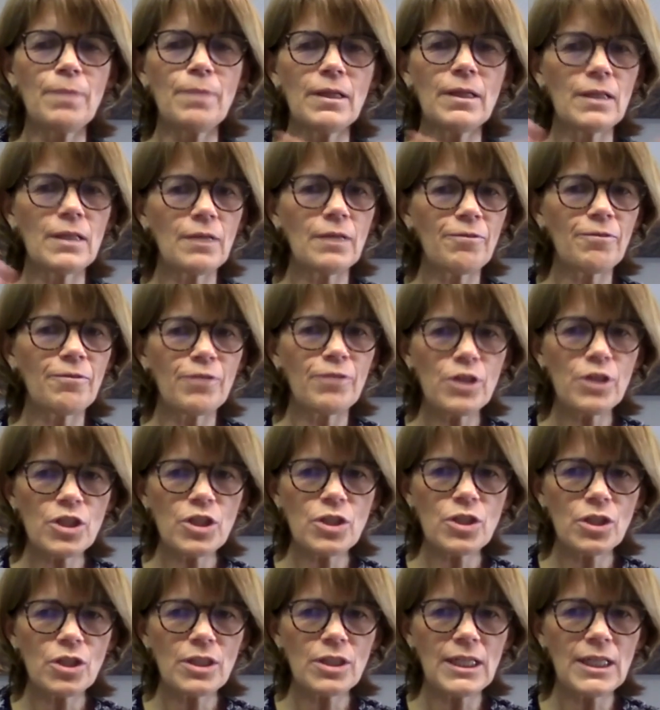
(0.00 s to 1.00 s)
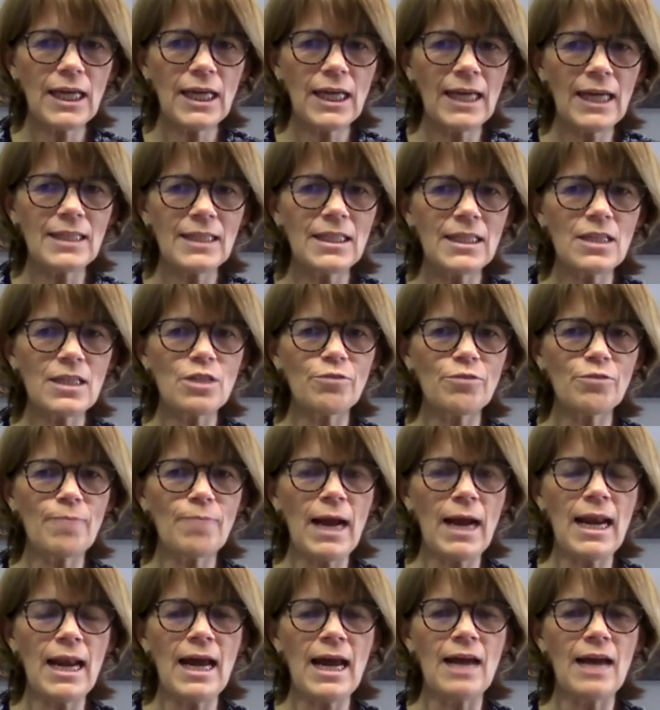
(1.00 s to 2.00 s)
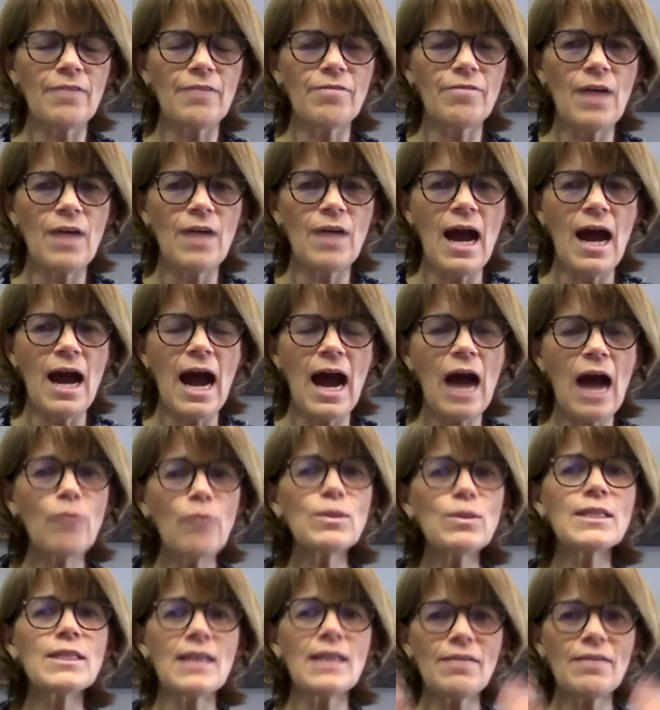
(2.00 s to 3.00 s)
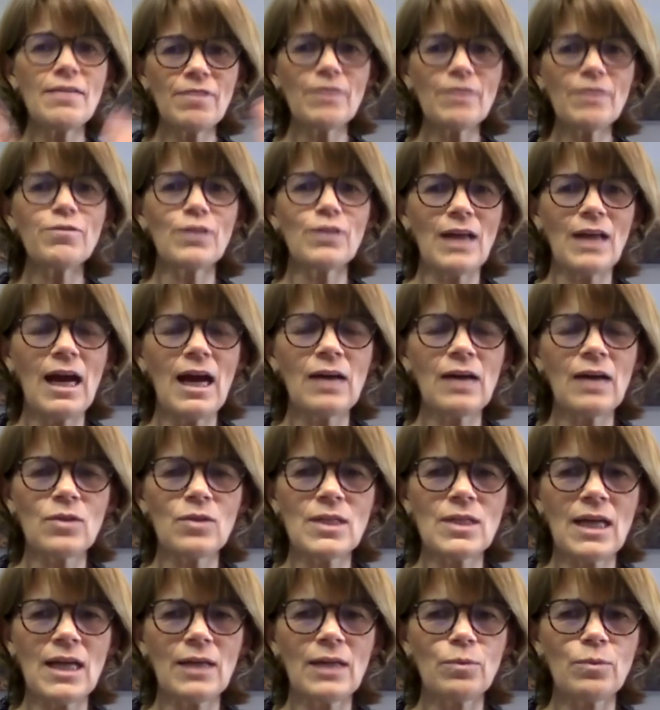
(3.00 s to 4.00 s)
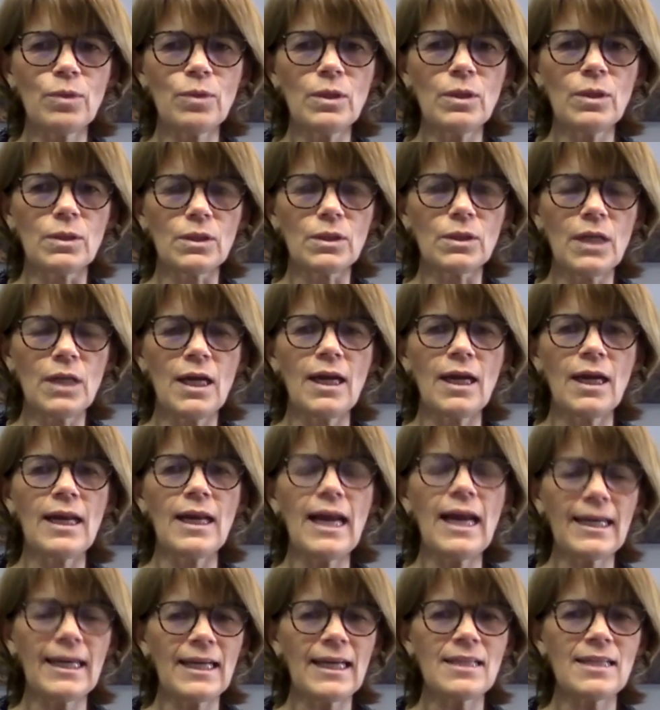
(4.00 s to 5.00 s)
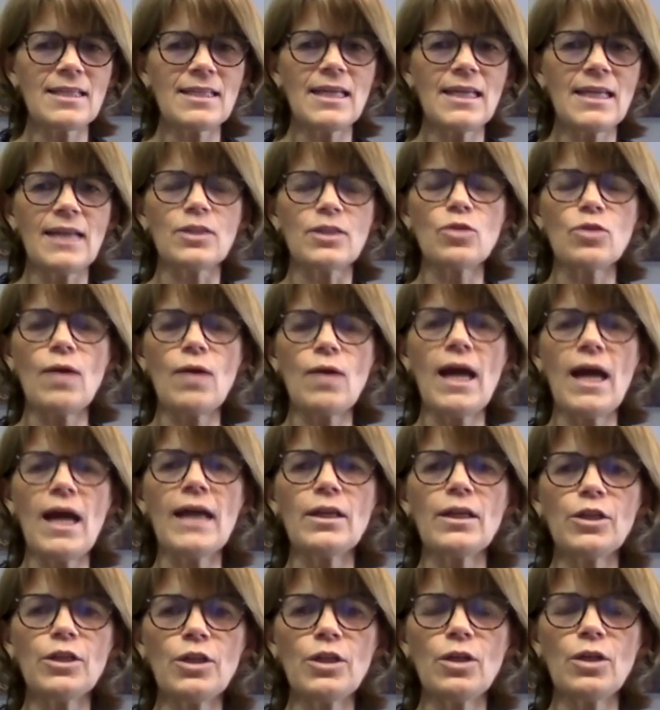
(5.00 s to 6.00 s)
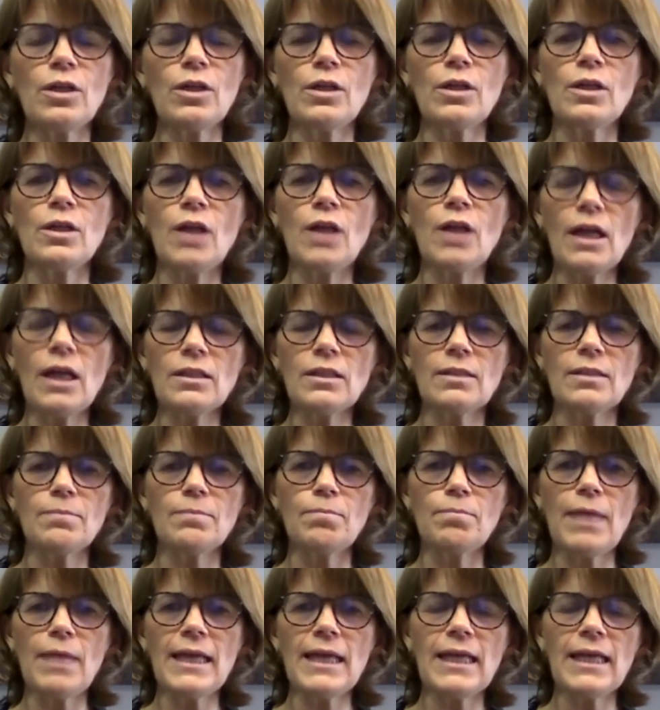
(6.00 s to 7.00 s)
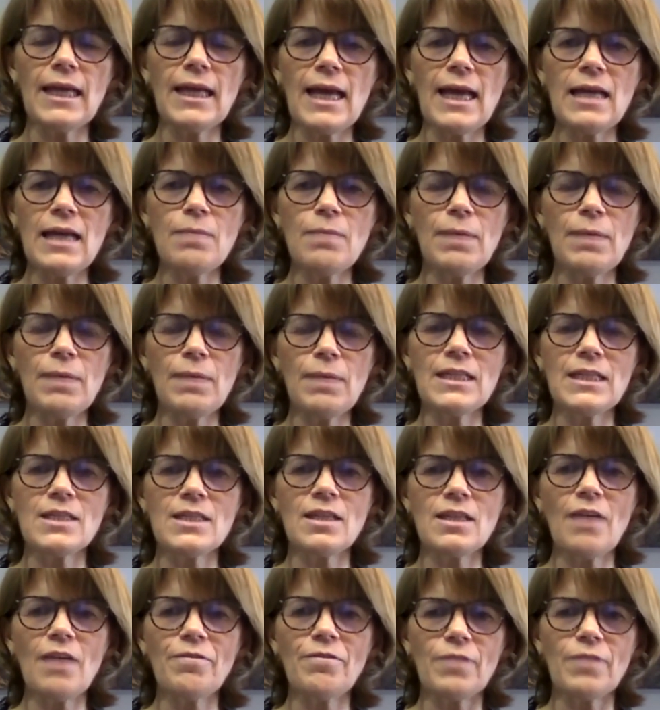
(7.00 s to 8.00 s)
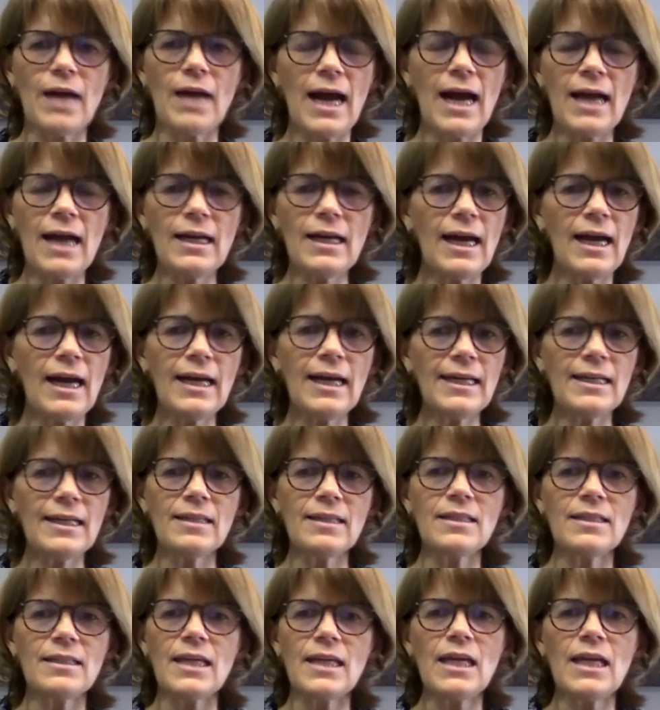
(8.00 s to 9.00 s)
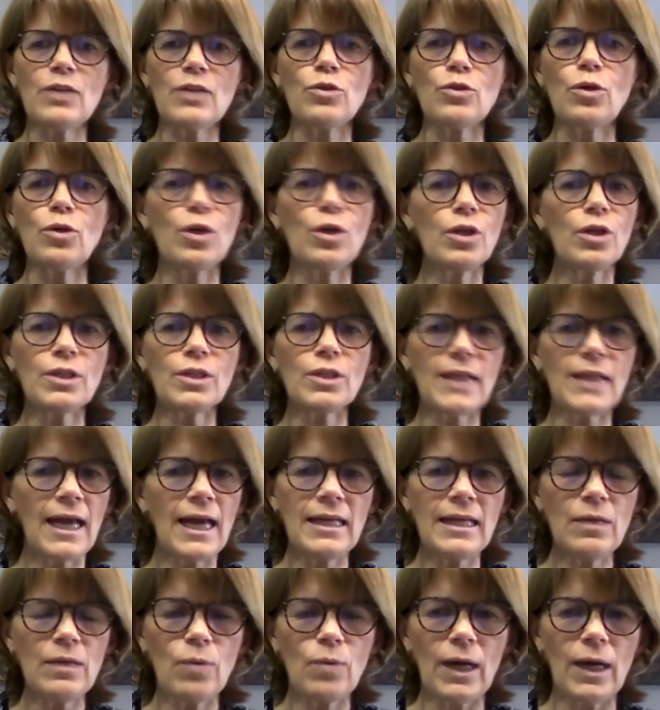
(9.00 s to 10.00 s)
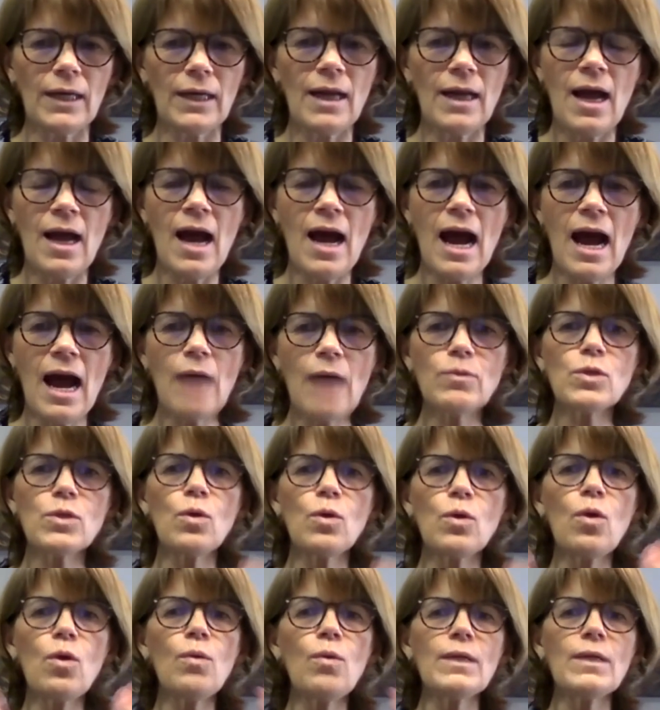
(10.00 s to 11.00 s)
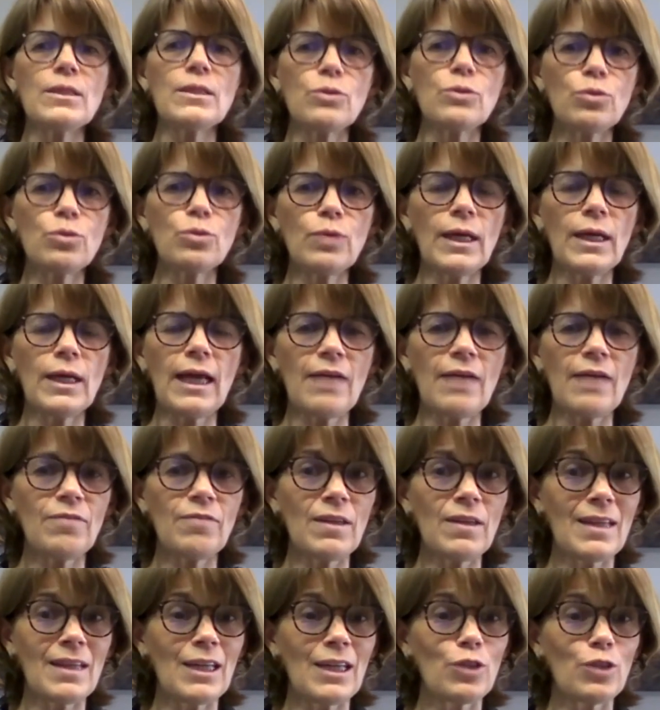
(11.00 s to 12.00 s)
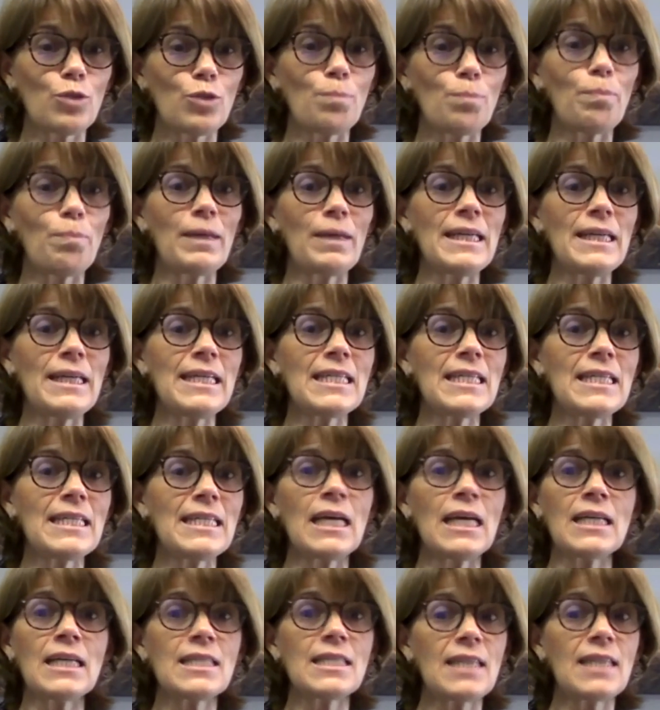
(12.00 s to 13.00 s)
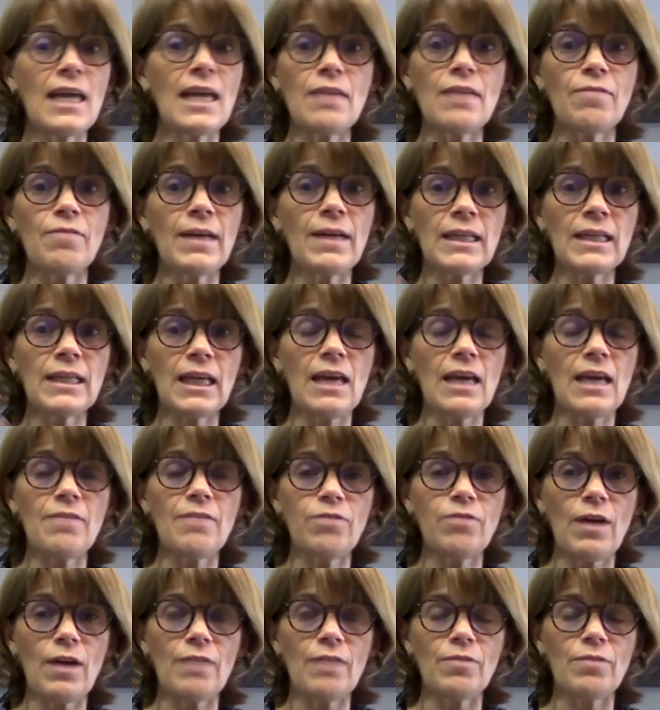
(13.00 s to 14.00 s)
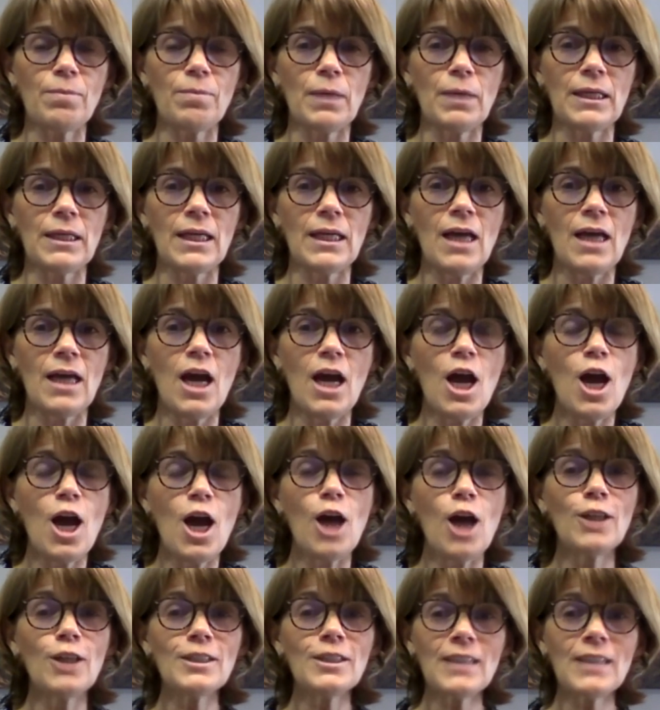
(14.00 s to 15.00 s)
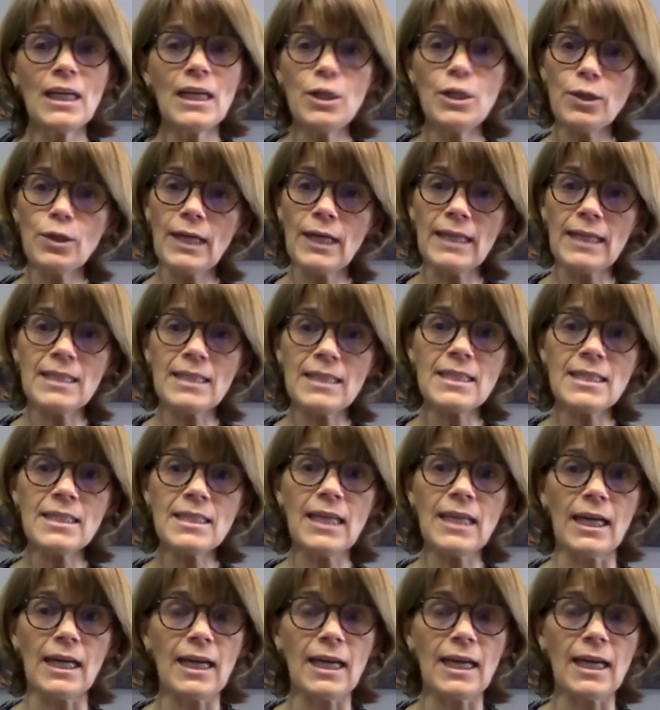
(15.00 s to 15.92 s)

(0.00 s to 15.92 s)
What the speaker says: The first 38 years of my life, I was living for the outside world. Like I said, trying, not making anybody suffer. I didn't dare to hurt anyone. I was always doing everything to please, save, and care for everybody until you get sick.